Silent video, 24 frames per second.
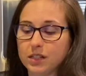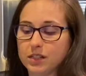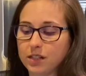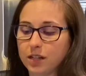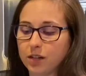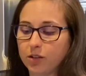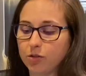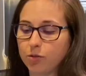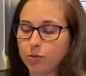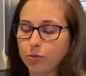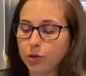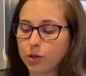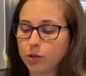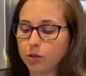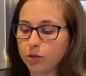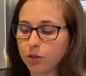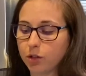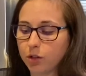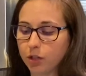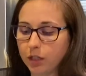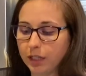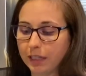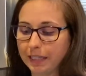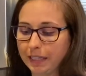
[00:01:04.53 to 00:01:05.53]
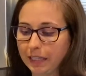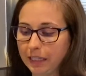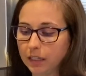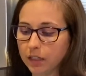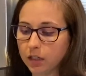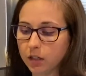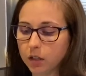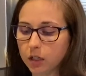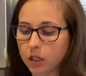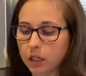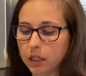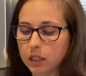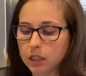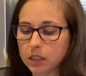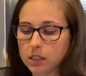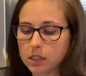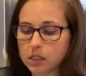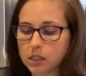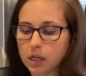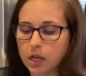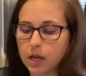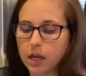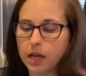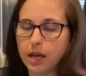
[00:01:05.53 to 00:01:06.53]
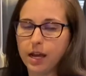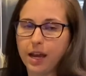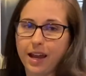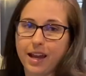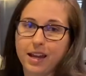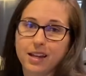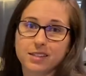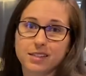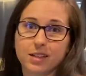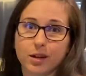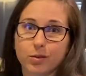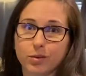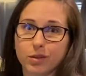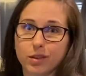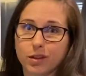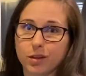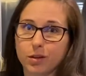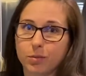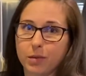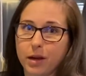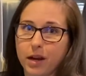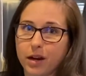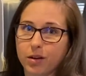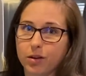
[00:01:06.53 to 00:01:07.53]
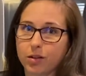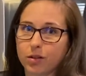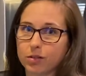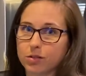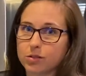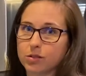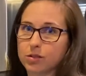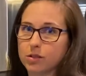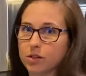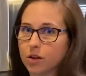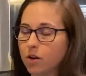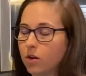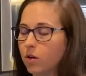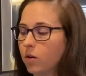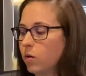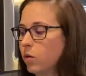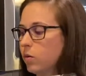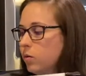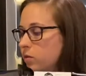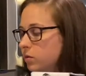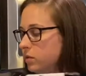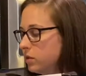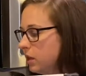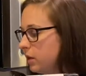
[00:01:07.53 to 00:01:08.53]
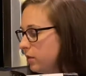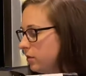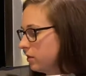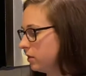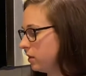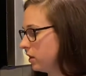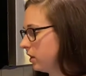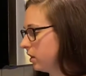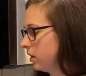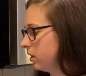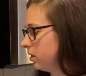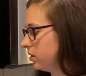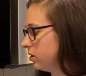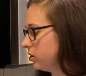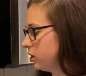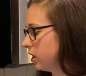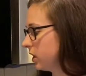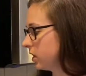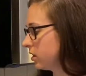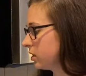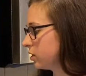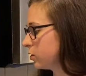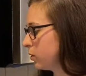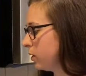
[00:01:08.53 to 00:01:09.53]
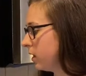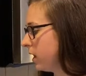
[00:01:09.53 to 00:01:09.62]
like real good clean ingredients, and it's got really good macros. So definitely check this one